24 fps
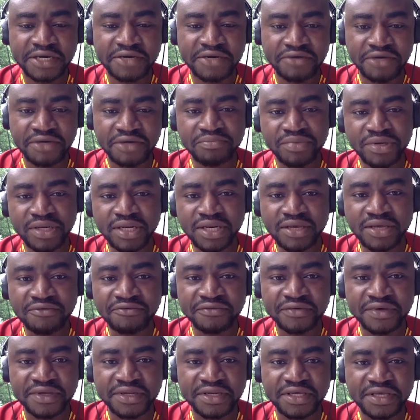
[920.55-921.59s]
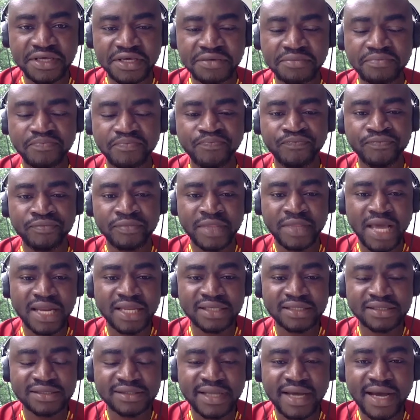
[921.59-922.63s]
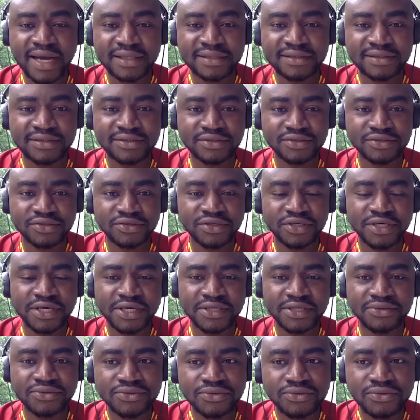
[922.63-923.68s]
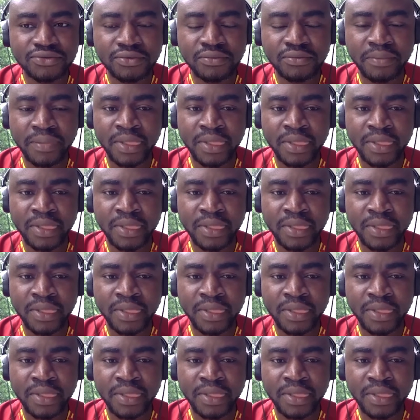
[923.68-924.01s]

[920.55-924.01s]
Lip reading: great belief in him and he starts, he can do